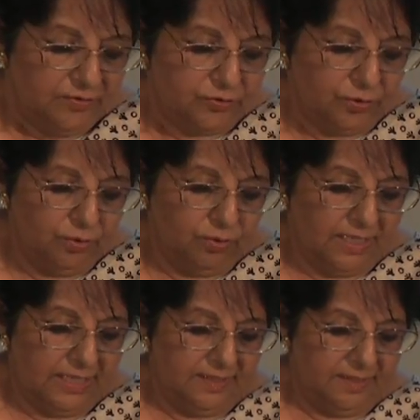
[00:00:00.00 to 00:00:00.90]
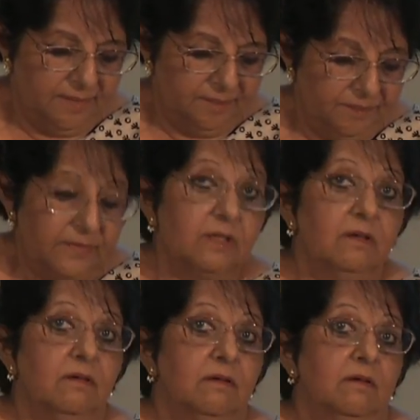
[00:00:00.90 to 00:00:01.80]
So um,
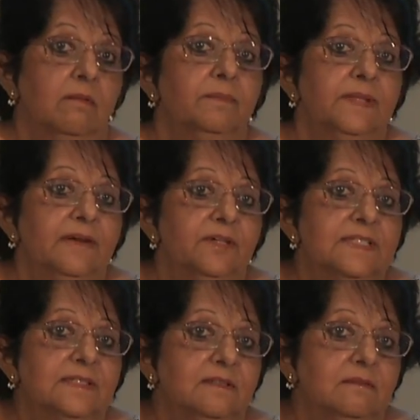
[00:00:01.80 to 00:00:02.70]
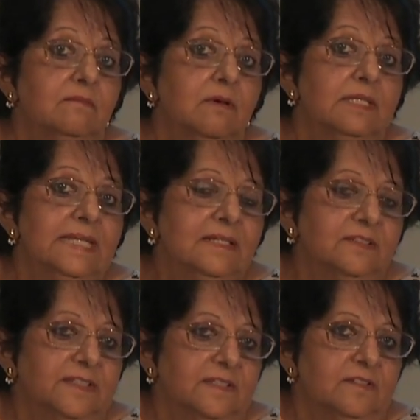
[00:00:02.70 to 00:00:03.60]
uh, there is a
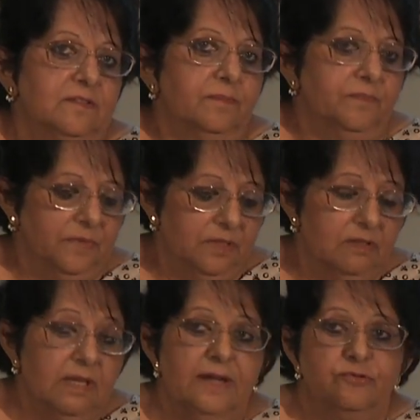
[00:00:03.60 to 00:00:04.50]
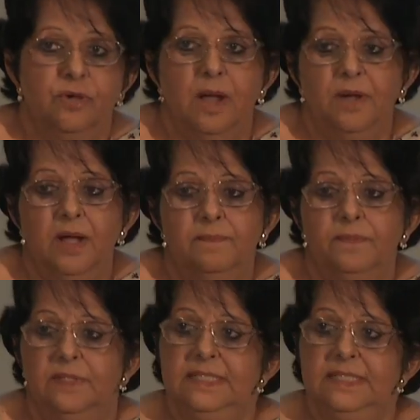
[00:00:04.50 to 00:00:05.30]
legal system had to come up.